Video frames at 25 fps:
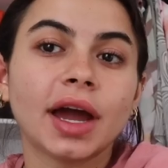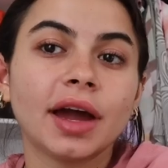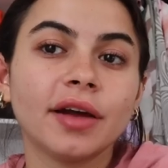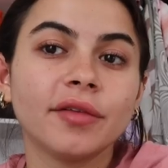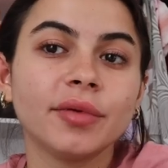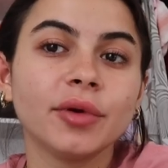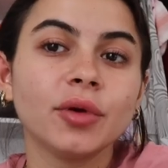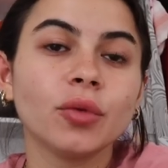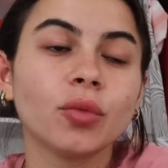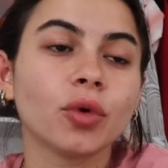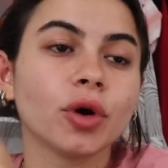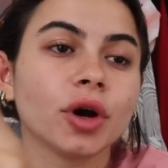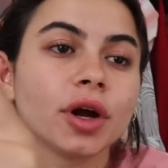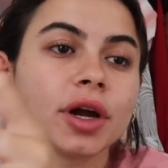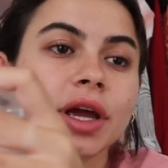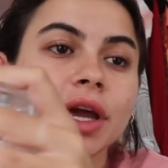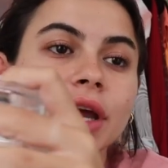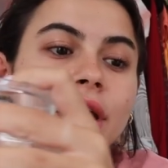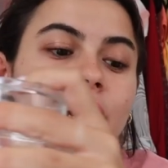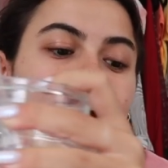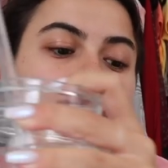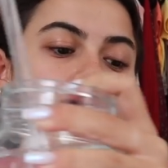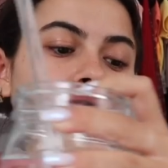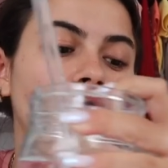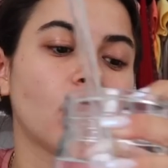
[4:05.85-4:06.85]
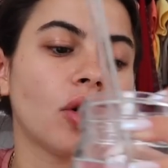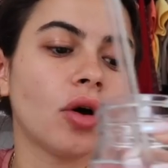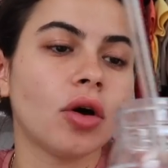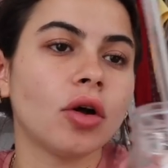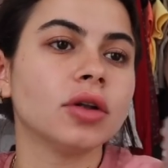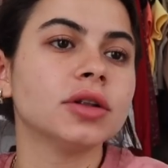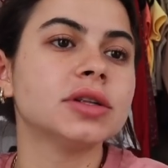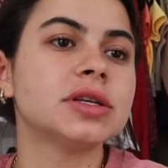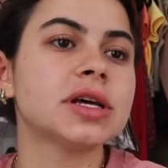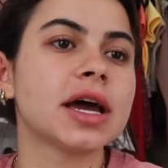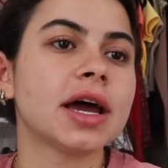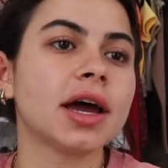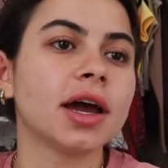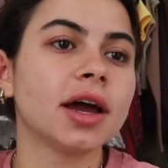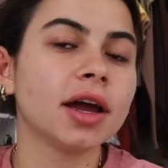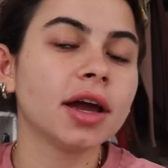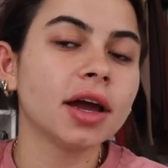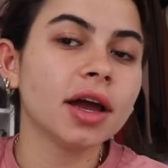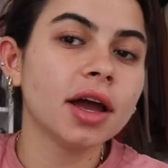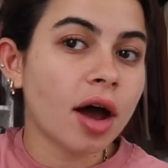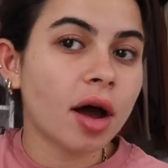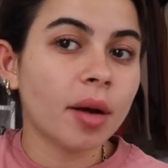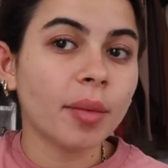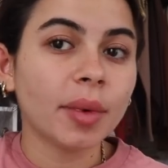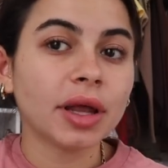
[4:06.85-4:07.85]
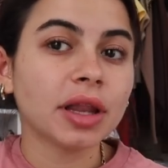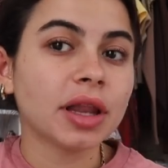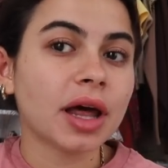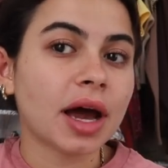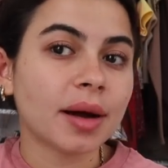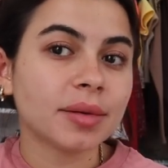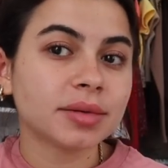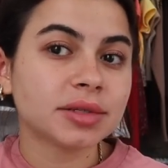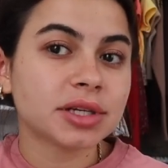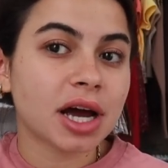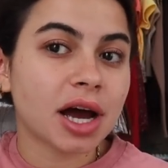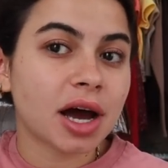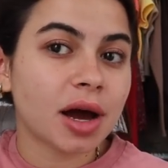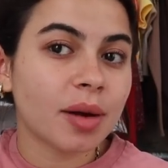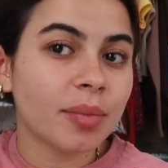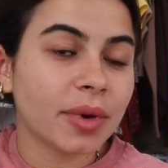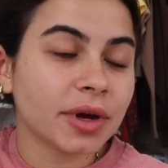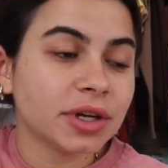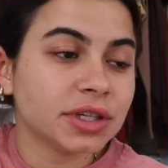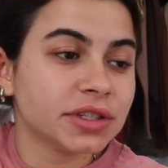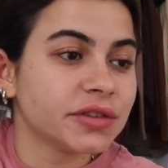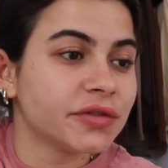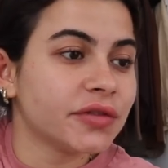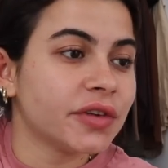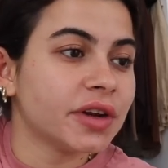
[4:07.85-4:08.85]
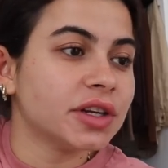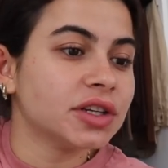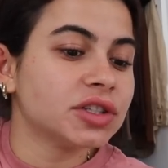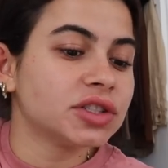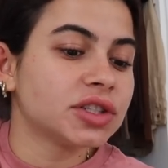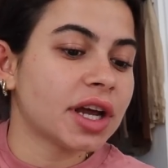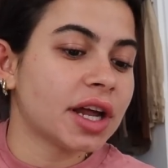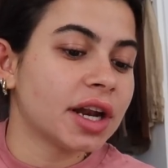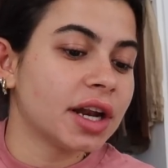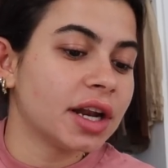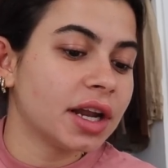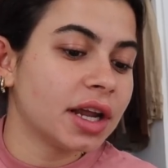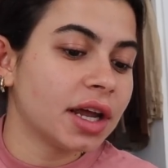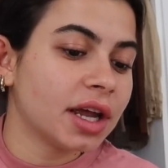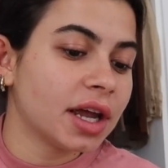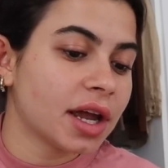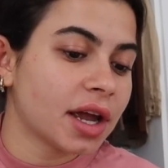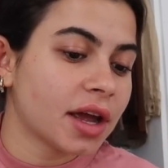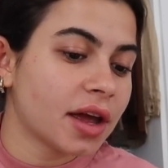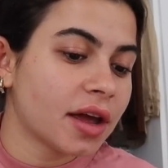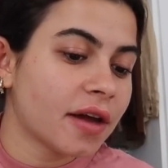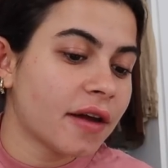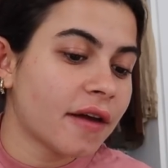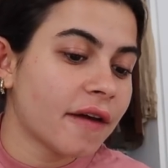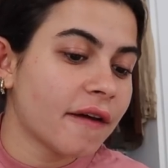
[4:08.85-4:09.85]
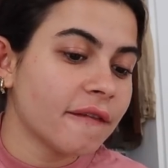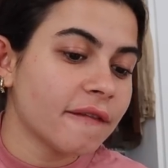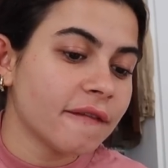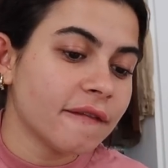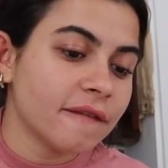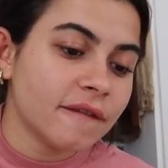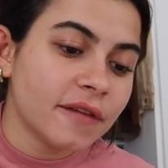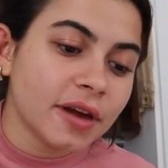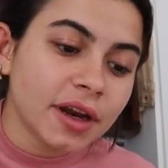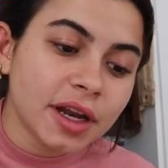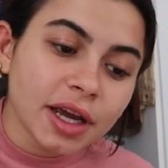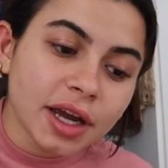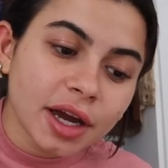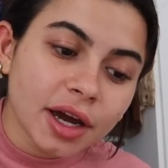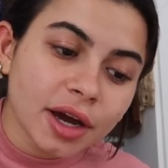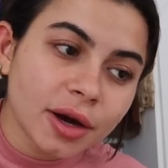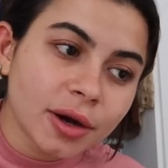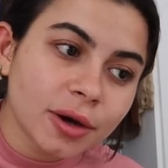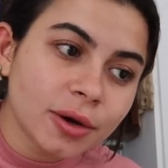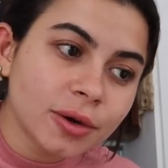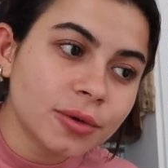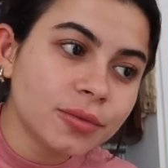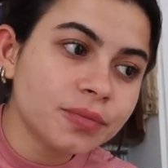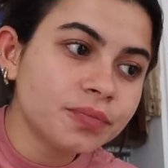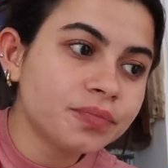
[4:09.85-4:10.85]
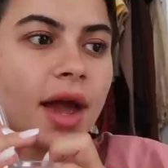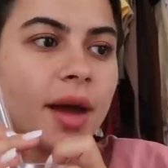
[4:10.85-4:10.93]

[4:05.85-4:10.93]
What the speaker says: I've been working all day on my laptop. I just finished editing a video.